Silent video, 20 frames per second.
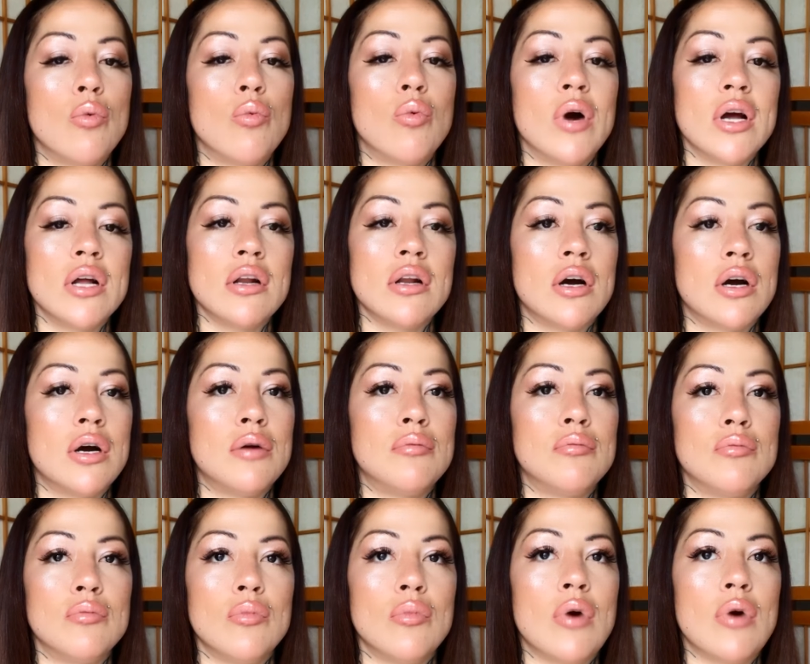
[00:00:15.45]

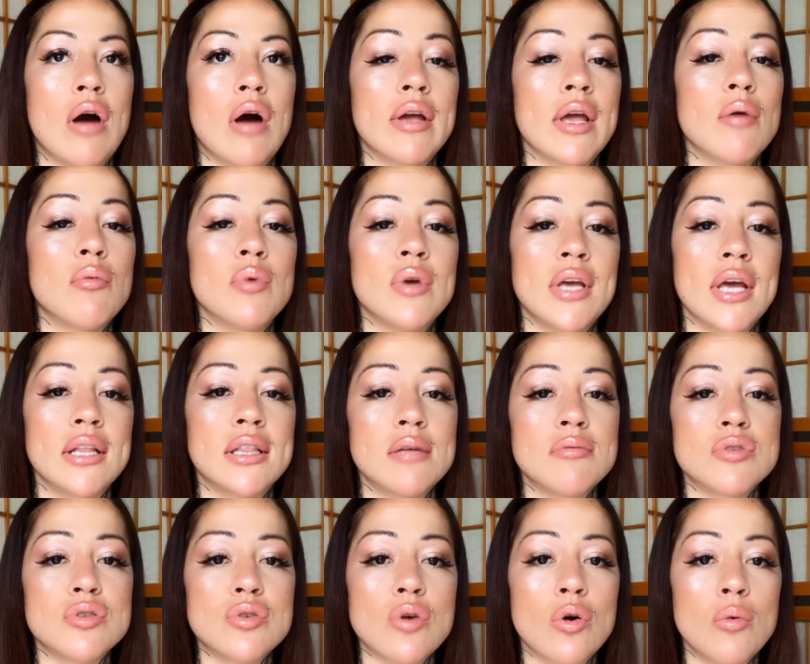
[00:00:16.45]
How can we get
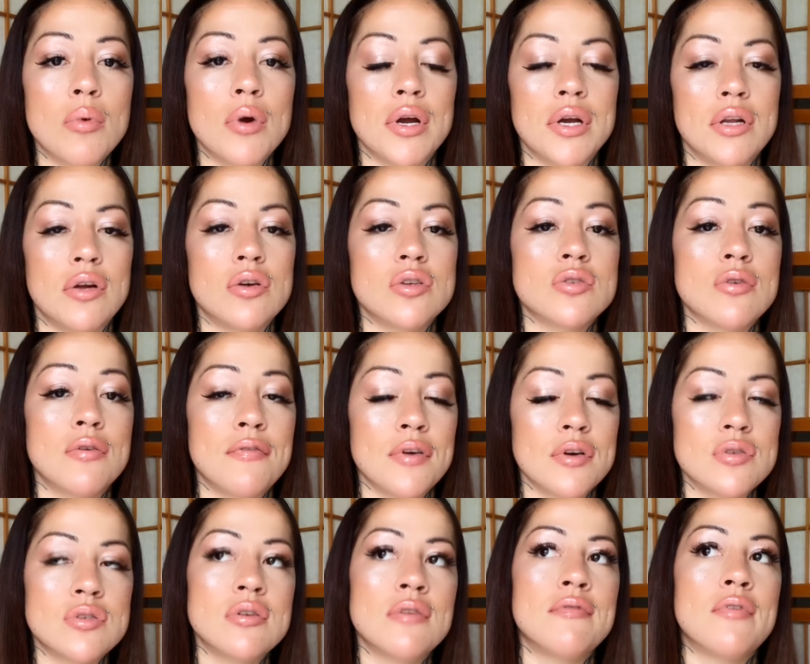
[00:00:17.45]
them sober? So
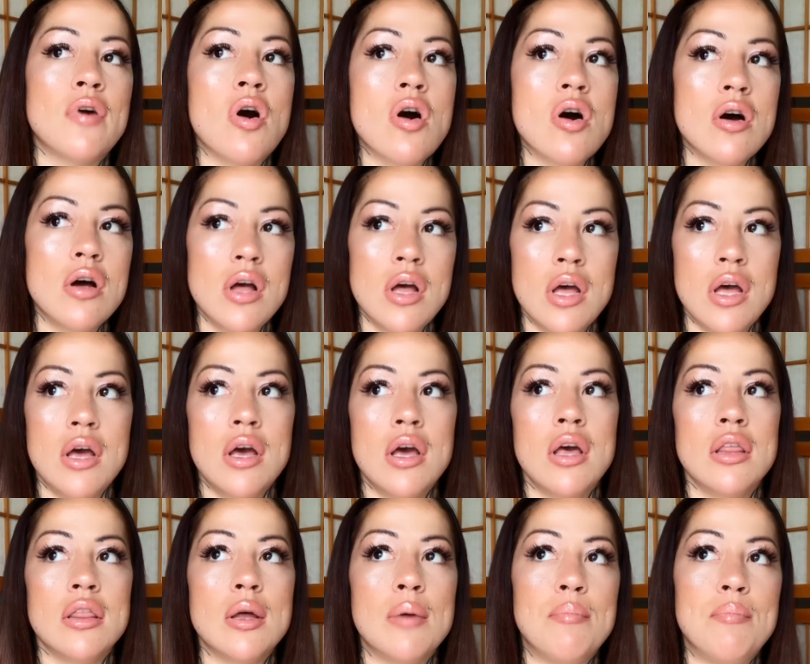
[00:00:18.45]
first of all,
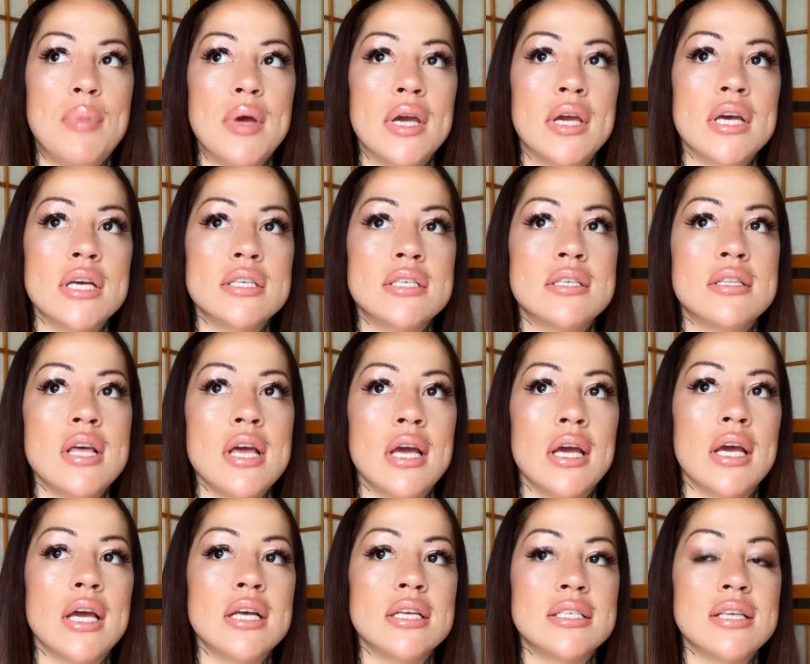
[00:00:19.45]
the biggest
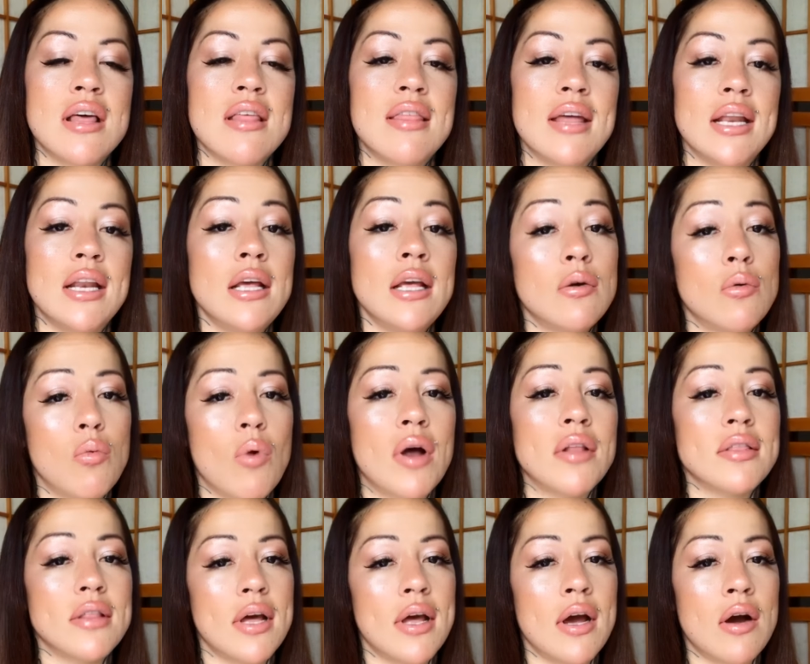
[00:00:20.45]
thing is they need to
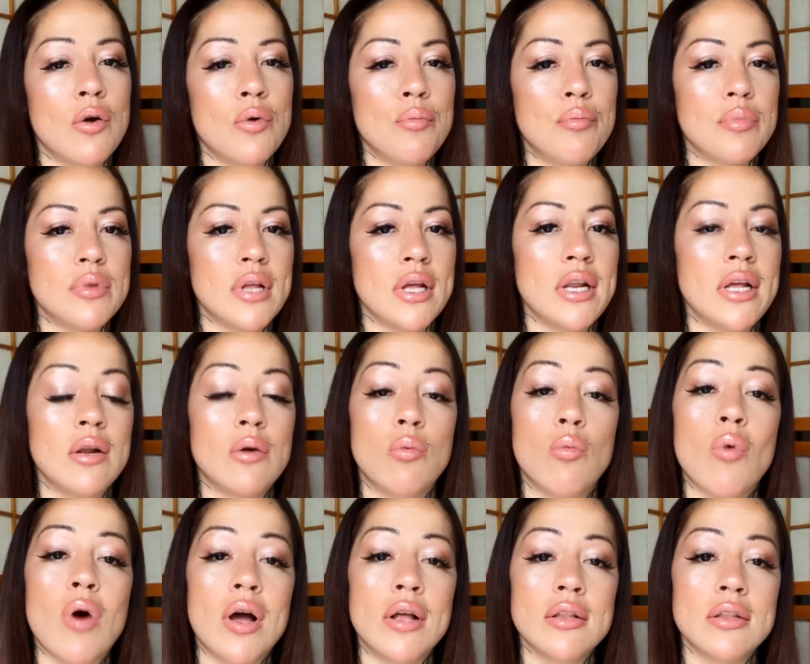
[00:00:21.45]
want the help. They need to
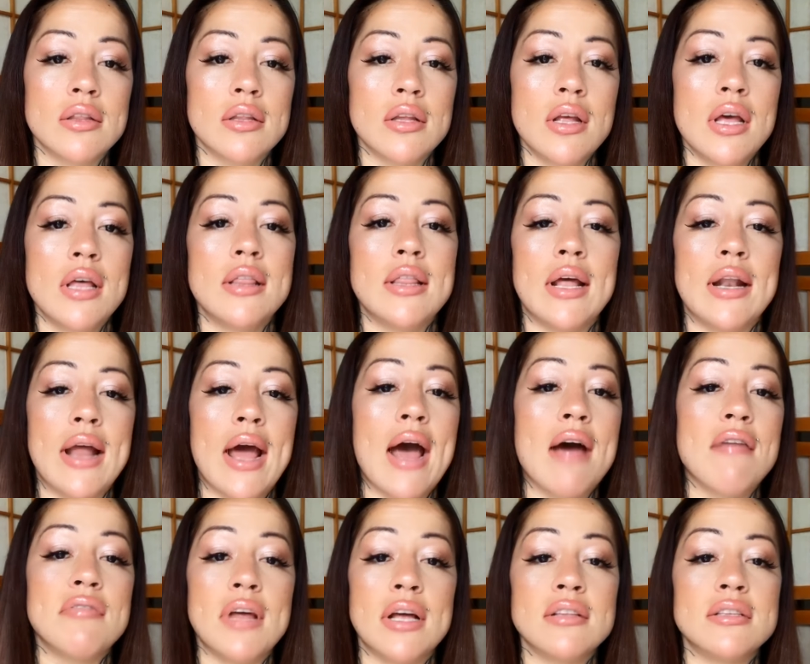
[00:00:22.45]
want and
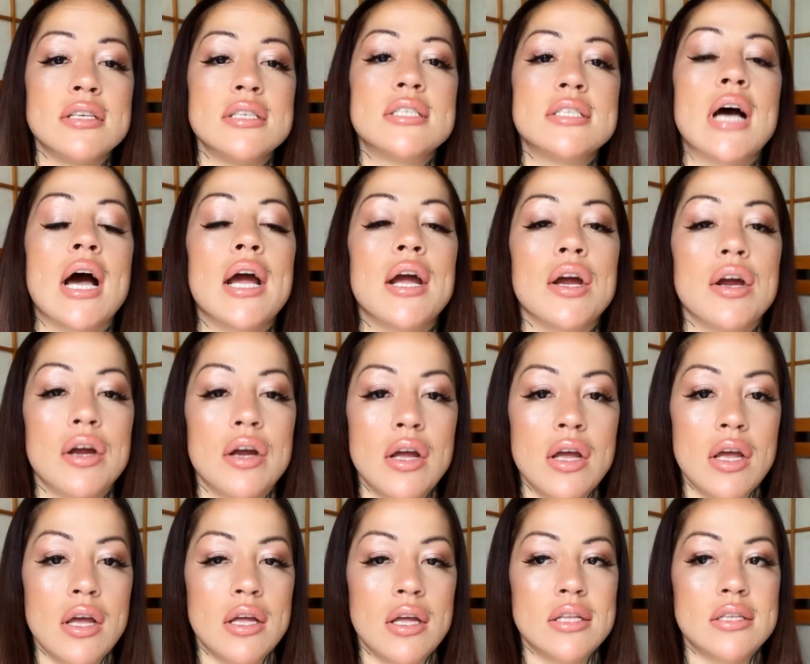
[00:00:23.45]
have that desire
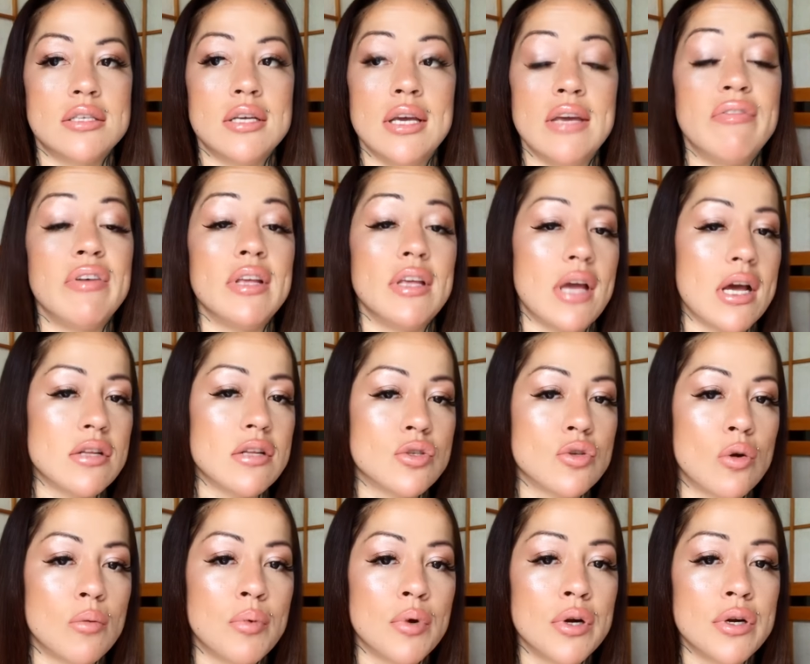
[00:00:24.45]
to even get
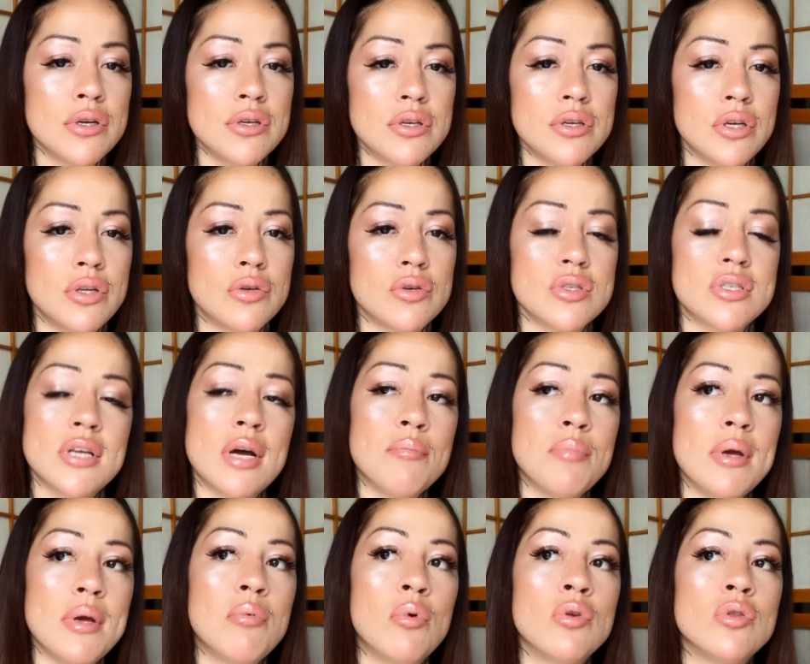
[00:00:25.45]
sober.
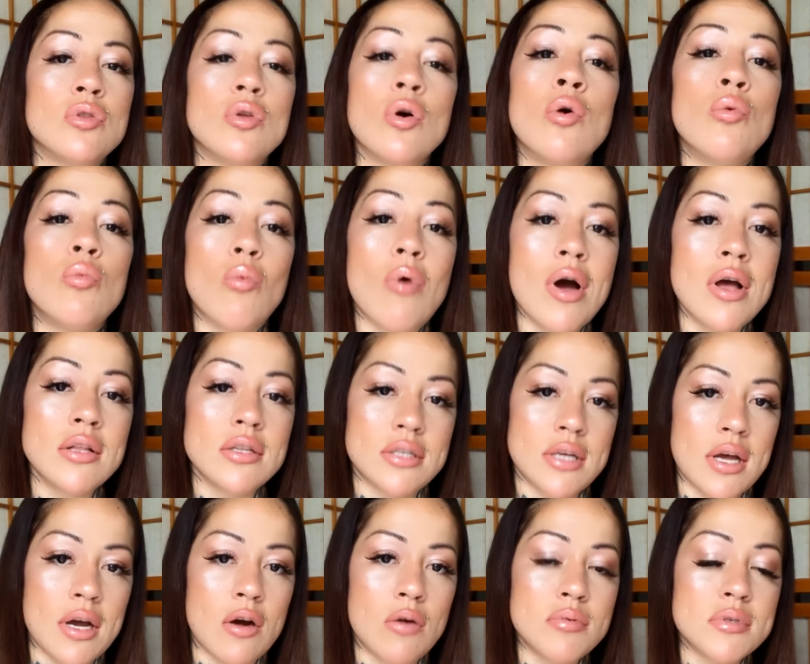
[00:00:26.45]
Some people don't want
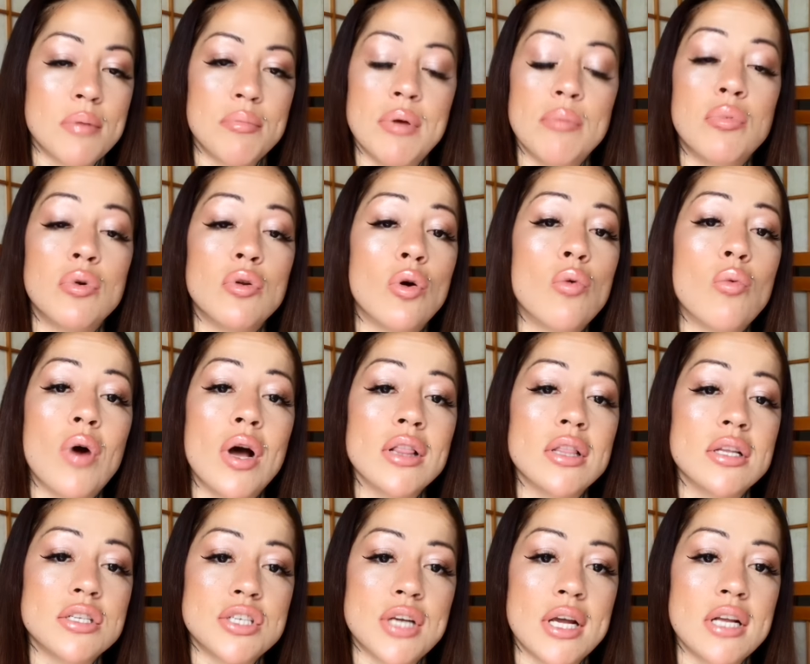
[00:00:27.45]
to help. Some people don't
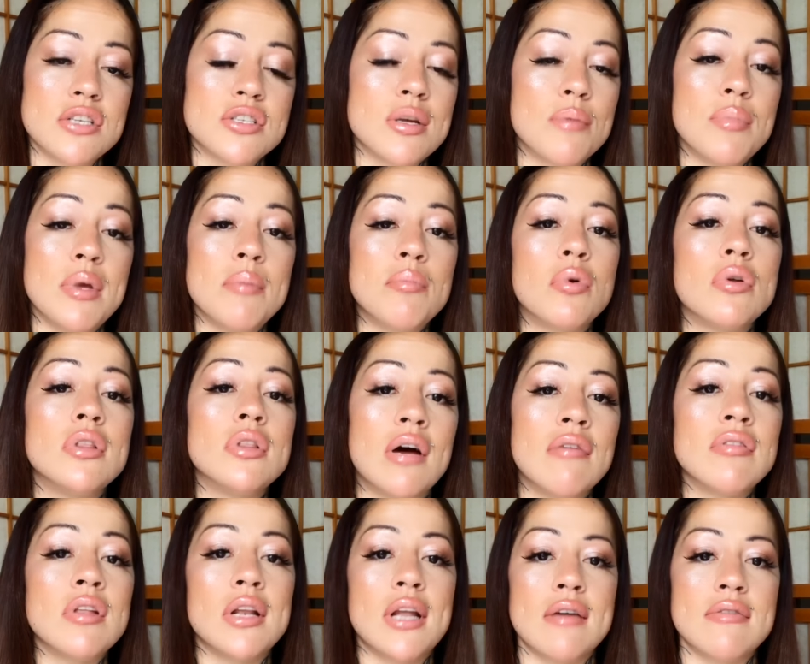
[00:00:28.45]
want to change. Some people
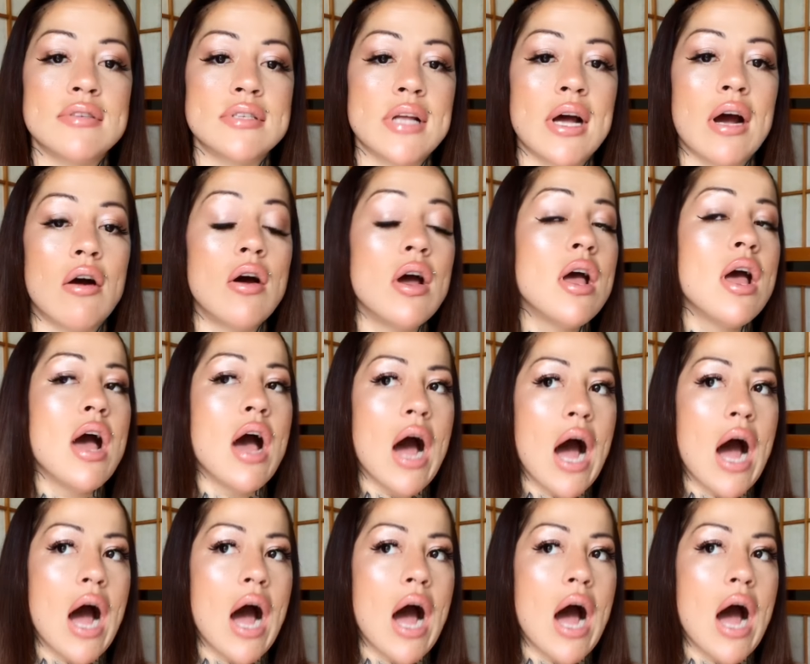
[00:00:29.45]
love the lifestyle.